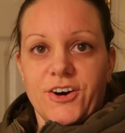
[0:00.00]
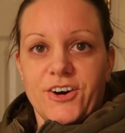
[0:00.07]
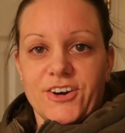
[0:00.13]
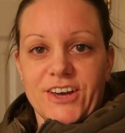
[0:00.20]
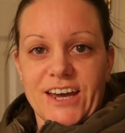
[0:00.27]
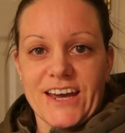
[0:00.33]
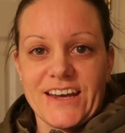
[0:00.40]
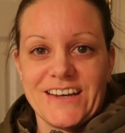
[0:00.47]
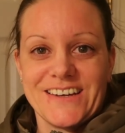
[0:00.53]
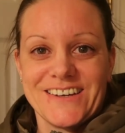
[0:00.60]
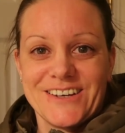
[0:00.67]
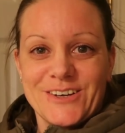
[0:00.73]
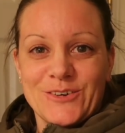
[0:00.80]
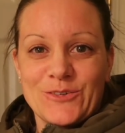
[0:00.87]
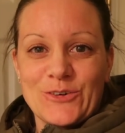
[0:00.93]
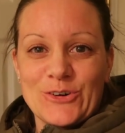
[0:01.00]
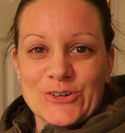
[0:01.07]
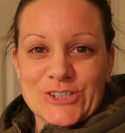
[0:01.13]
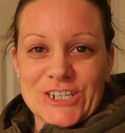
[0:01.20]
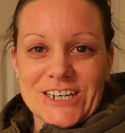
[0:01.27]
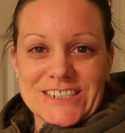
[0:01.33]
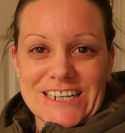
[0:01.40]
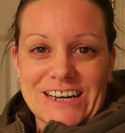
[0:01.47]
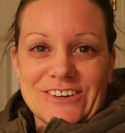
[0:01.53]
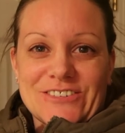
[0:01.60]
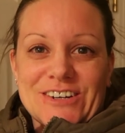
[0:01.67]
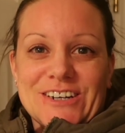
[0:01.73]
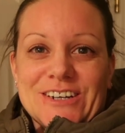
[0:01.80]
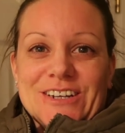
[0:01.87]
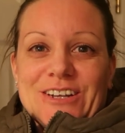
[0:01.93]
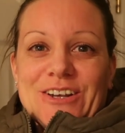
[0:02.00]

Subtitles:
Okay, we're all shut down.